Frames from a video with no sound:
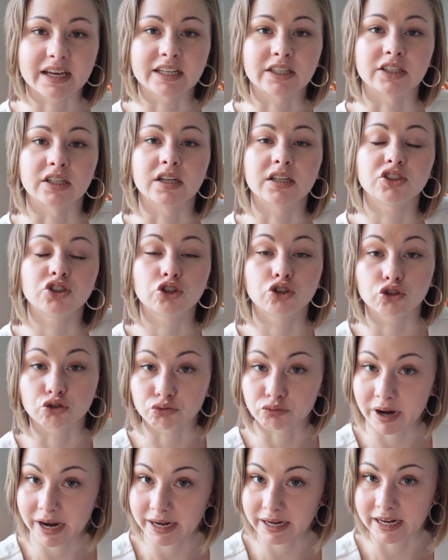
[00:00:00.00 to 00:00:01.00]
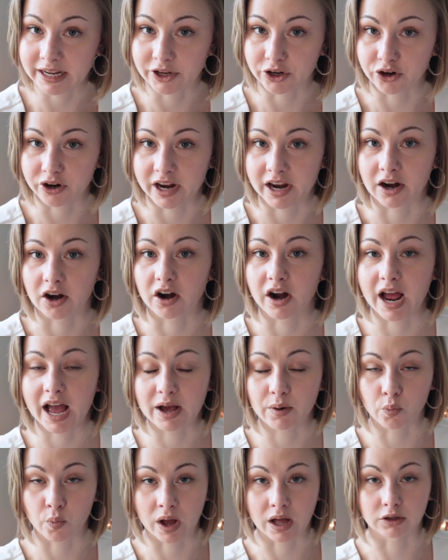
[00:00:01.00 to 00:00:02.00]
and straightening your hair
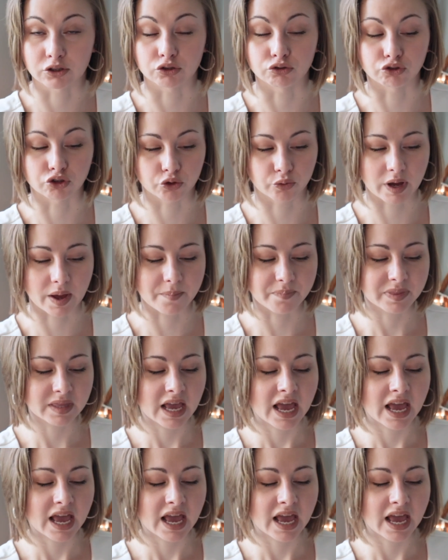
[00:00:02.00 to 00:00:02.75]
while you do it.